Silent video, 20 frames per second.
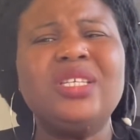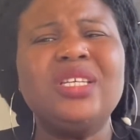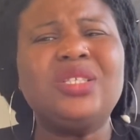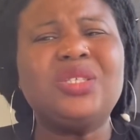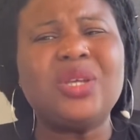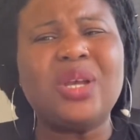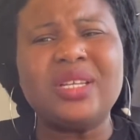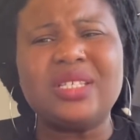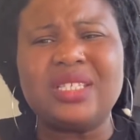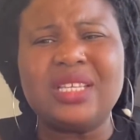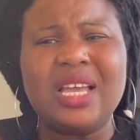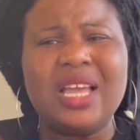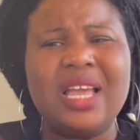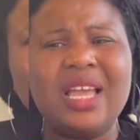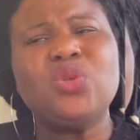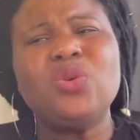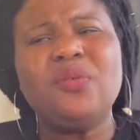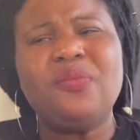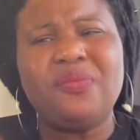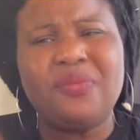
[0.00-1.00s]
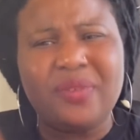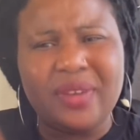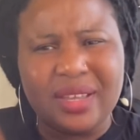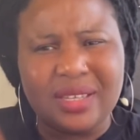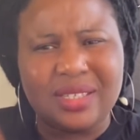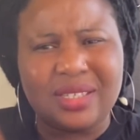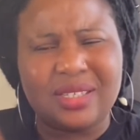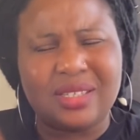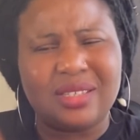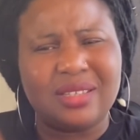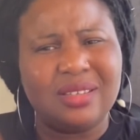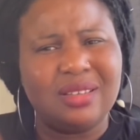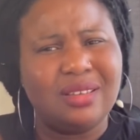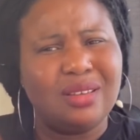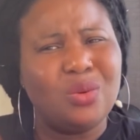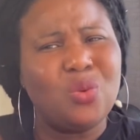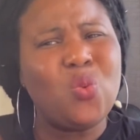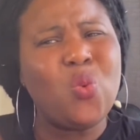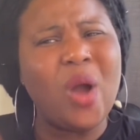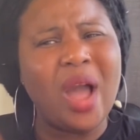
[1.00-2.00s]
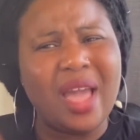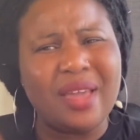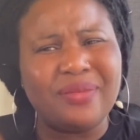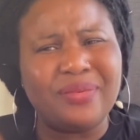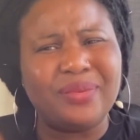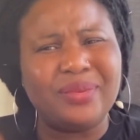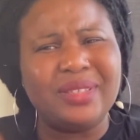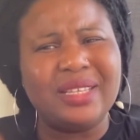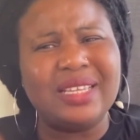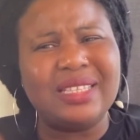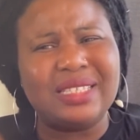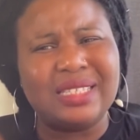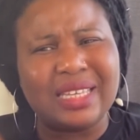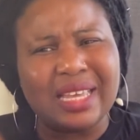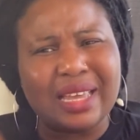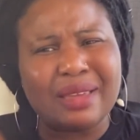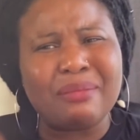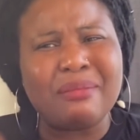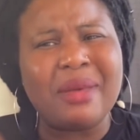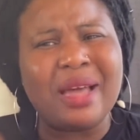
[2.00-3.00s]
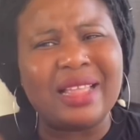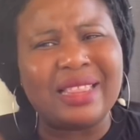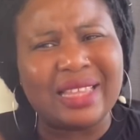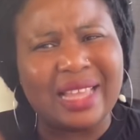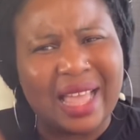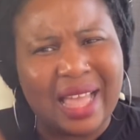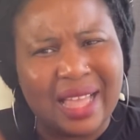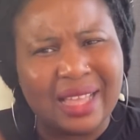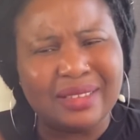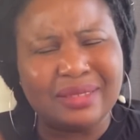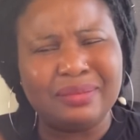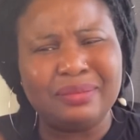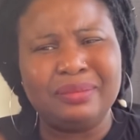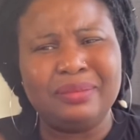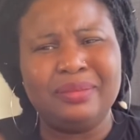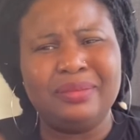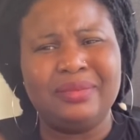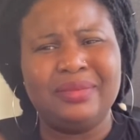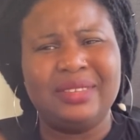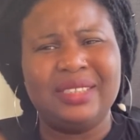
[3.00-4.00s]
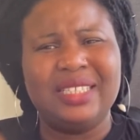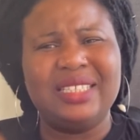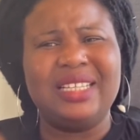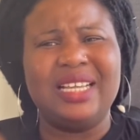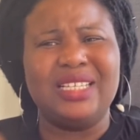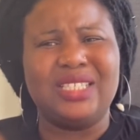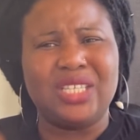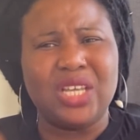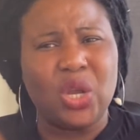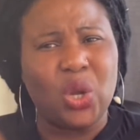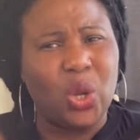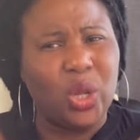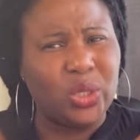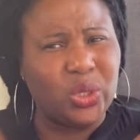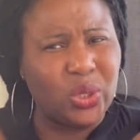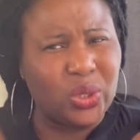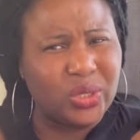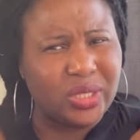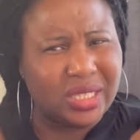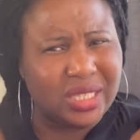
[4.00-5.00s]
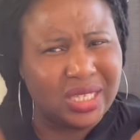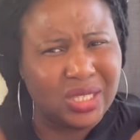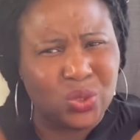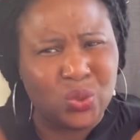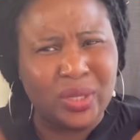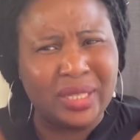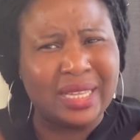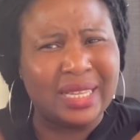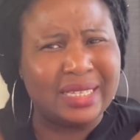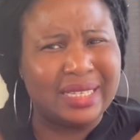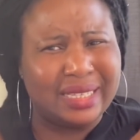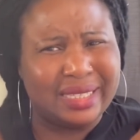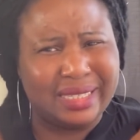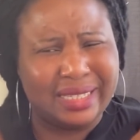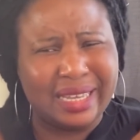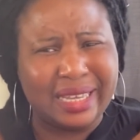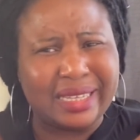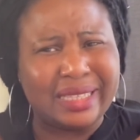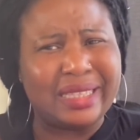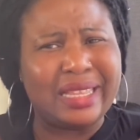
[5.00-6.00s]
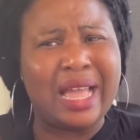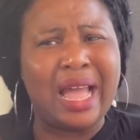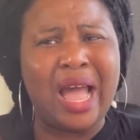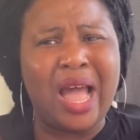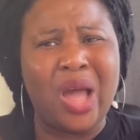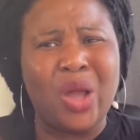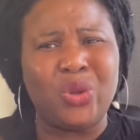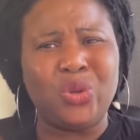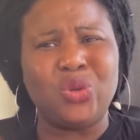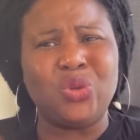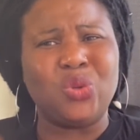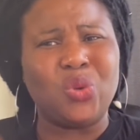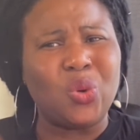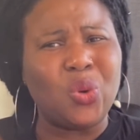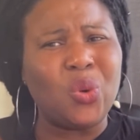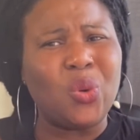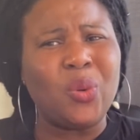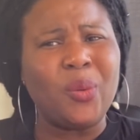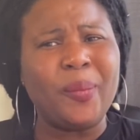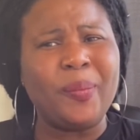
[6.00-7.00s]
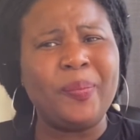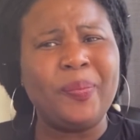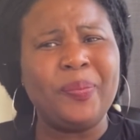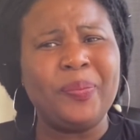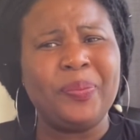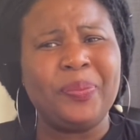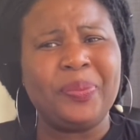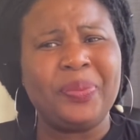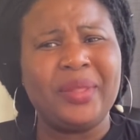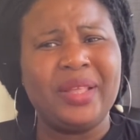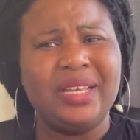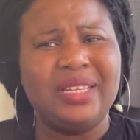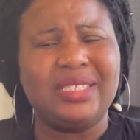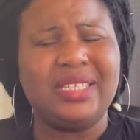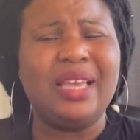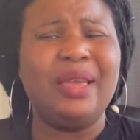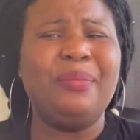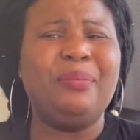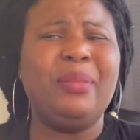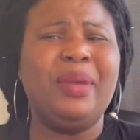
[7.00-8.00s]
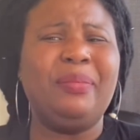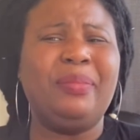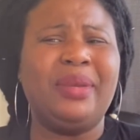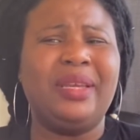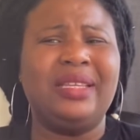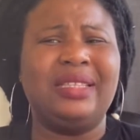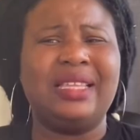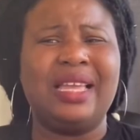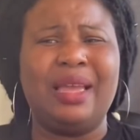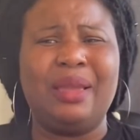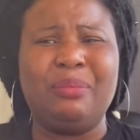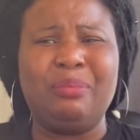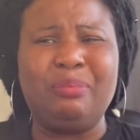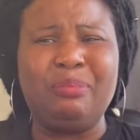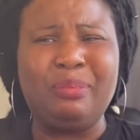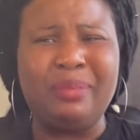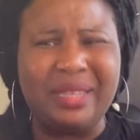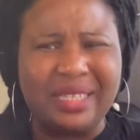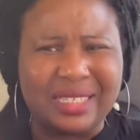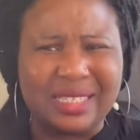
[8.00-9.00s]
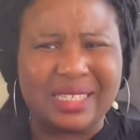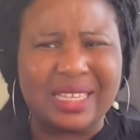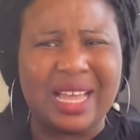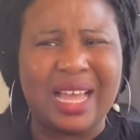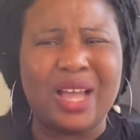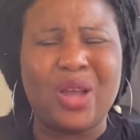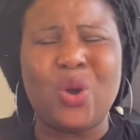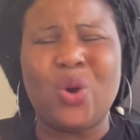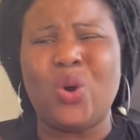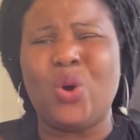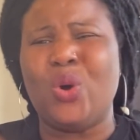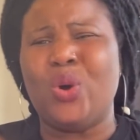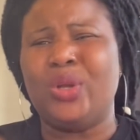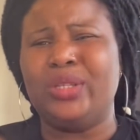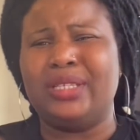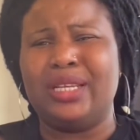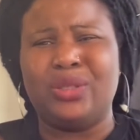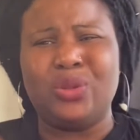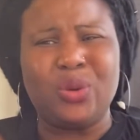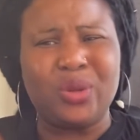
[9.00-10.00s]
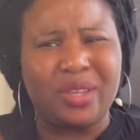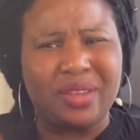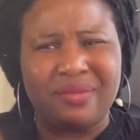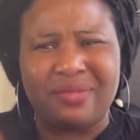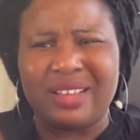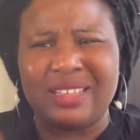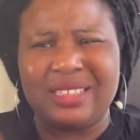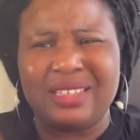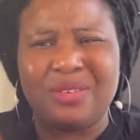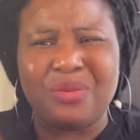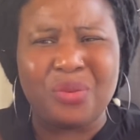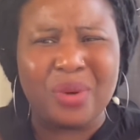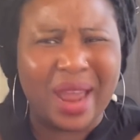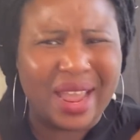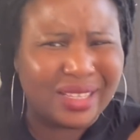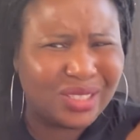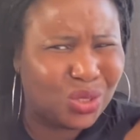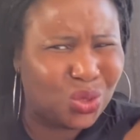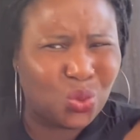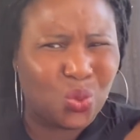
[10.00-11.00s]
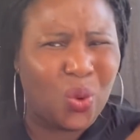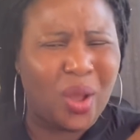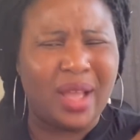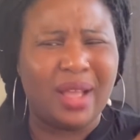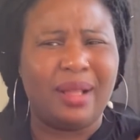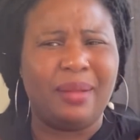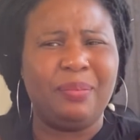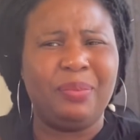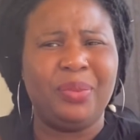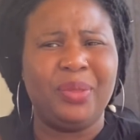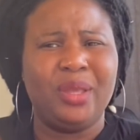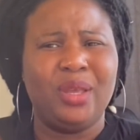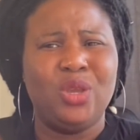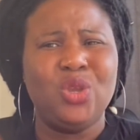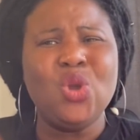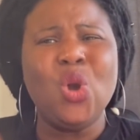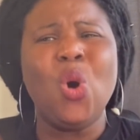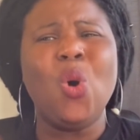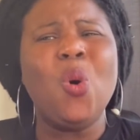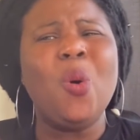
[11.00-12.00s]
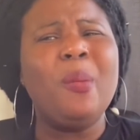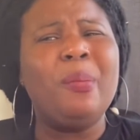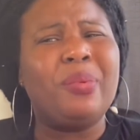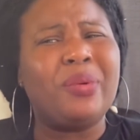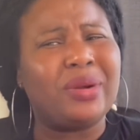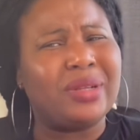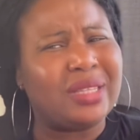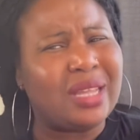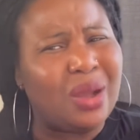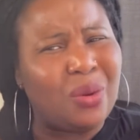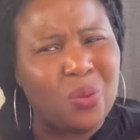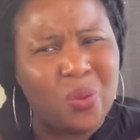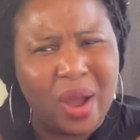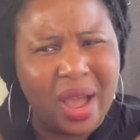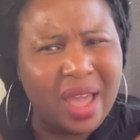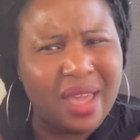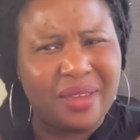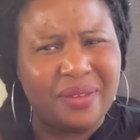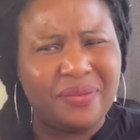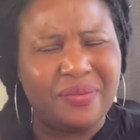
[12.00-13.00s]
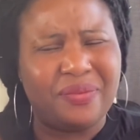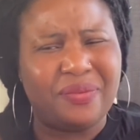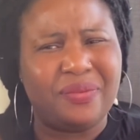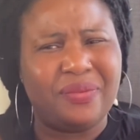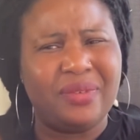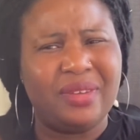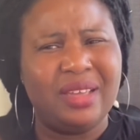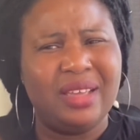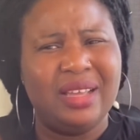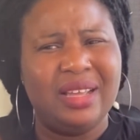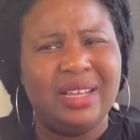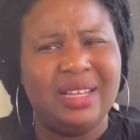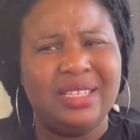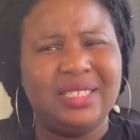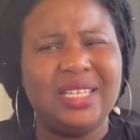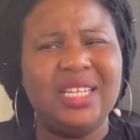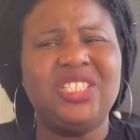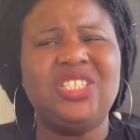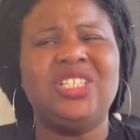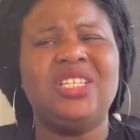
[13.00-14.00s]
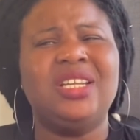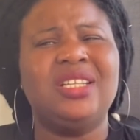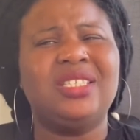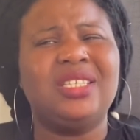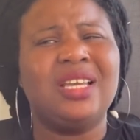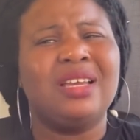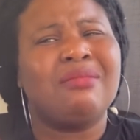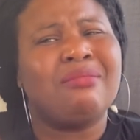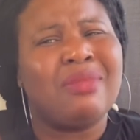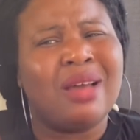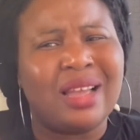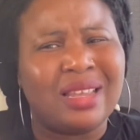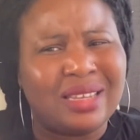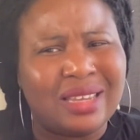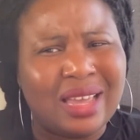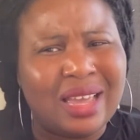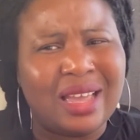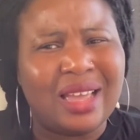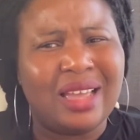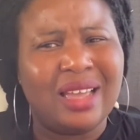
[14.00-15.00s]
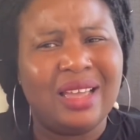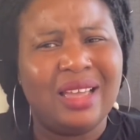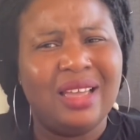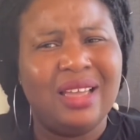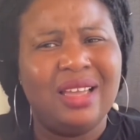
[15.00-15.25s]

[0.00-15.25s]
into a say two-faced wife, they take banya. They take all those things when they take now, you know. Say maybe they miss her or they not give her the right one. Your own brother wife. Say she they take banya.